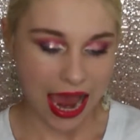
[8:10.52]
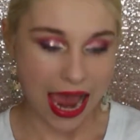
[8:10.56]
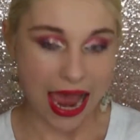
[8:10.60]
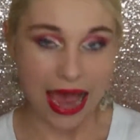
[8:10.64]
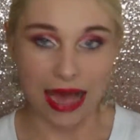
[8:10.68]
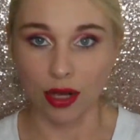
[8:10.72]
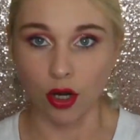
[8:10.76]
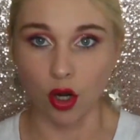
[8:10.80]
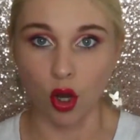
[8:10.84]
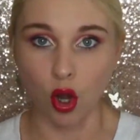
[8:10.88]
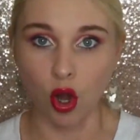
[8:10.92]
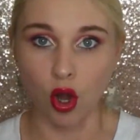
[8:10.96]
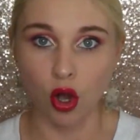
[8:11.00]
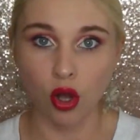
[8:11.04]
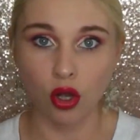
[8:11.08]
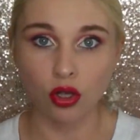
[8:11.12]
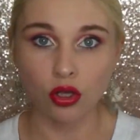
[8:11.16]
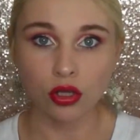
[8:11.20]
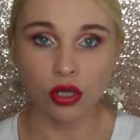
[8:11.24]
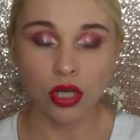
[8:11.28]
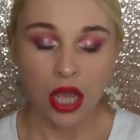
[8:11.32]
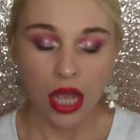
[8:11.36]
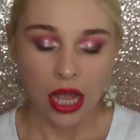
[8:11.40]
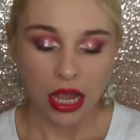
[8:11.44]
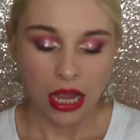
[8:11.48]
at
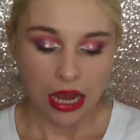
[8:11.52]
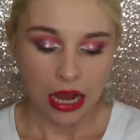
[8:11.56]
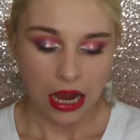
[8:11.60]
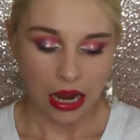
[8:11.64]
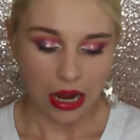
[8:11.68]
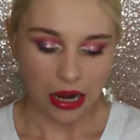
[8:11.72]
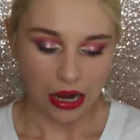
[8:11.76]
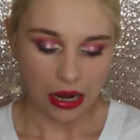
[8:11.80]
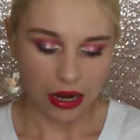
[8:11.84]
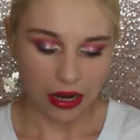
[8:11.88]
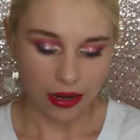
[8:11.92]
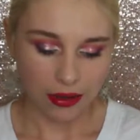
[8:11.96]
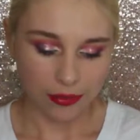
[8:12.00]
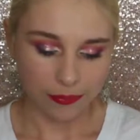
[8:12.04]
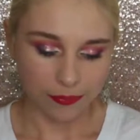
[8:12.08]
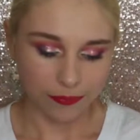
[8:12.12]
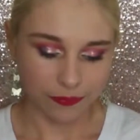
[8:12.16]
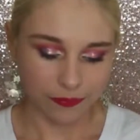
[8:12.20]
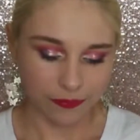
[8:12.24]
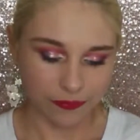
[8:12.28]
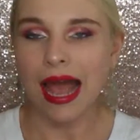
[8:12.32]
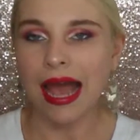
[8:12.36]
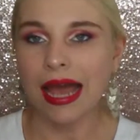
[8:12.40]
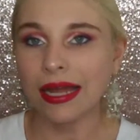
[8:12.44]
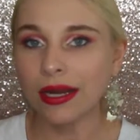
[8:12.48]
all.
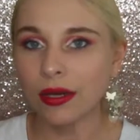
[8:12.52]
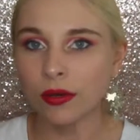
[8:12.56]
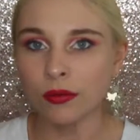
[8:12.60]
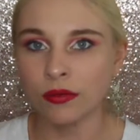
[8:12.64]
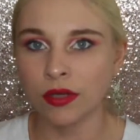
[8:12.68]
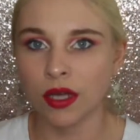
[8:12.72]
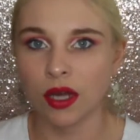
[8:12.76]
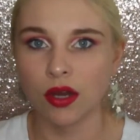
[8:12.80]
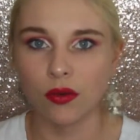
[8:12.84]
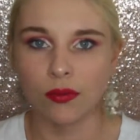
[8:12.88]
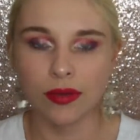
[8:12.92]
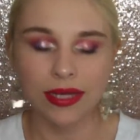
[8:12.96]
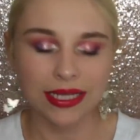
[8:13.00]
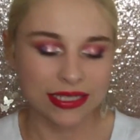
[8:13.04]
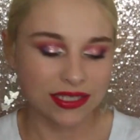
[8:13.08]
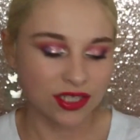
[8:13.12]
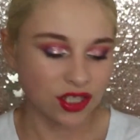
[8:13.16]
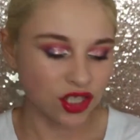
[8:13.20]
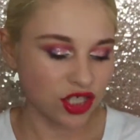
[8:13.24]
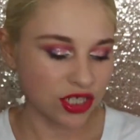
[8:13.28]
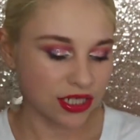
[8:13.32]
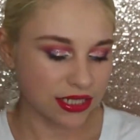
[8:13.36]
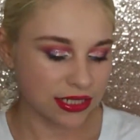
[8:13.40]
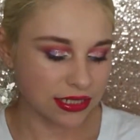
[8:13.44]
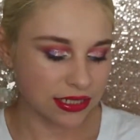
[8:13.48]
I don't know.
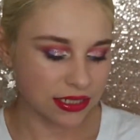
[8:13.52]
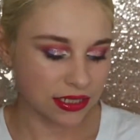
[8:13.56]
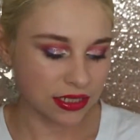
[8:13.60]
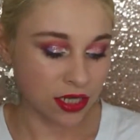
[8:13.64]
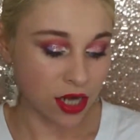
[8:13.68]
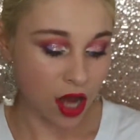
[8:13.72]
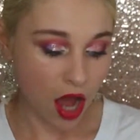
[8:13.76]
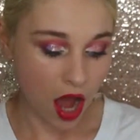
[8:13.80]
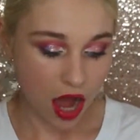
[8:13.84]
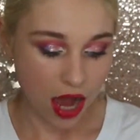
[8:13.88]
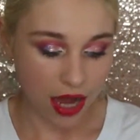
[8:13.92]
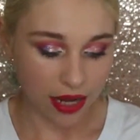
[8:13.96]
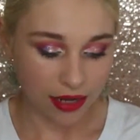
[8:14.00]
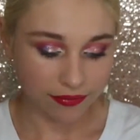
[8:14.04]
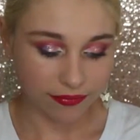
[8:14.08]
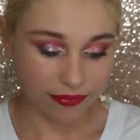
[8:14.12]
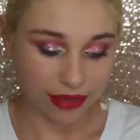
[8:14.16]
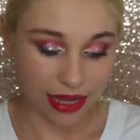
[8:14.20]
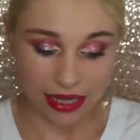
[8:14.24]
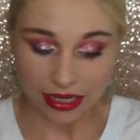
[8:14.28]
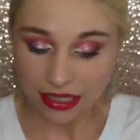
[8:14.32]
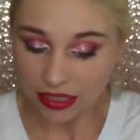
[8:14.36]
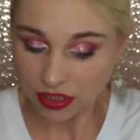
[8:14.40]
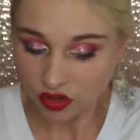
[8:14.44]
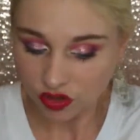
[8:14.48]
It's just not
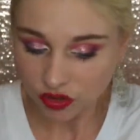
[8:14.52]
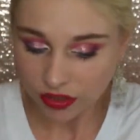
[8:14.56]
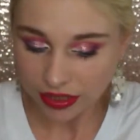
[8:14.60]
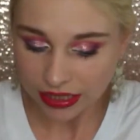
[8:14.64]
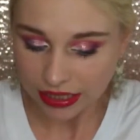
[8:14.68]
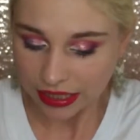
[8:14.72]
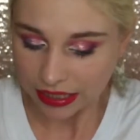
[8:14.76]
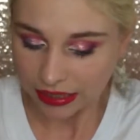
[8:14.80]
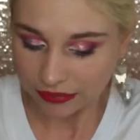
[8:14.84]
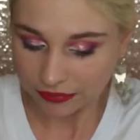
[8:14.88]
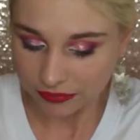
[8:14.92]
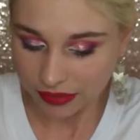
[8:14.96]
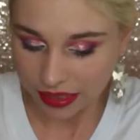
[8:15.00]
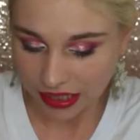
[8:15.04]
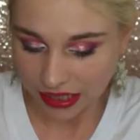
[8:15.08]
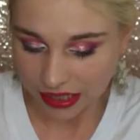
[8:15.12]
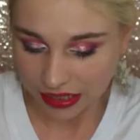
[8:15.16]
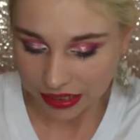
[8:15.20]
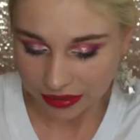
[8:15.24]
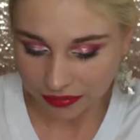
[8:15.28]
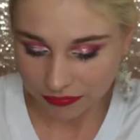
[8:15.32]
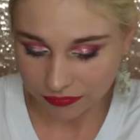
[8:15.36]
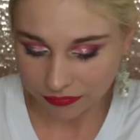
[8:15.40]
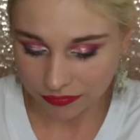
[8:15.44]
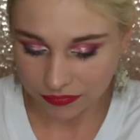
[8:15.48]
that intriguing.
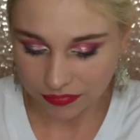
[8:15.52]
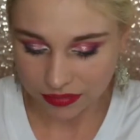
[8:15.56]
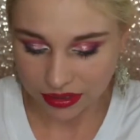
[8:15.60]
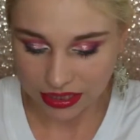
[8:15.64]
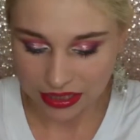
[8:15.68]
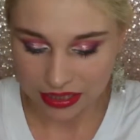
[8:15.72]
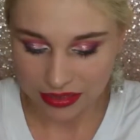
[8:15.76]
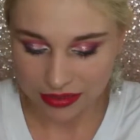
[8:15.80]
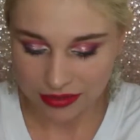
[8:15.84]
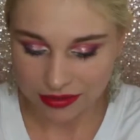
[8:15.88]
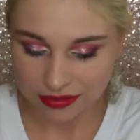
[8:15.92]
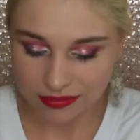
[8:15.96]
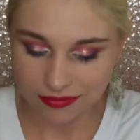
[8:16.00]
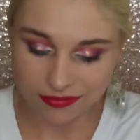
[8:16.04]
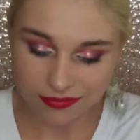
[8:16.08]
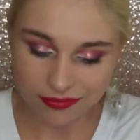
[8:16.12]
This